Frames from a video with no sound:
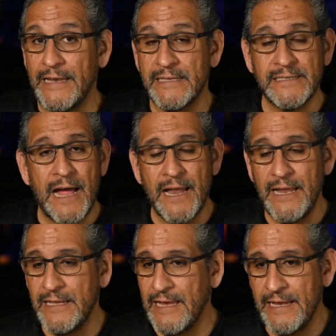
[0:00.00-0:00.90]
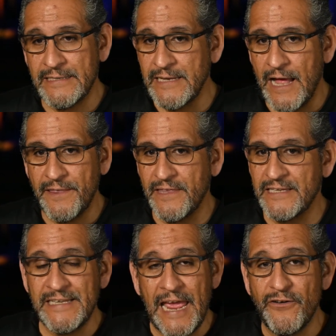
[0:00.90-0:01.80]
It's not the
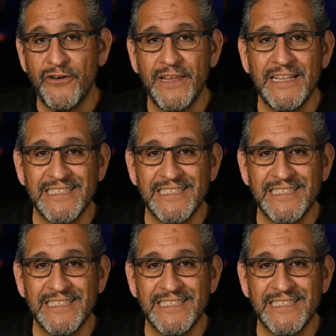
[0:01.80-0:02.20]
standard.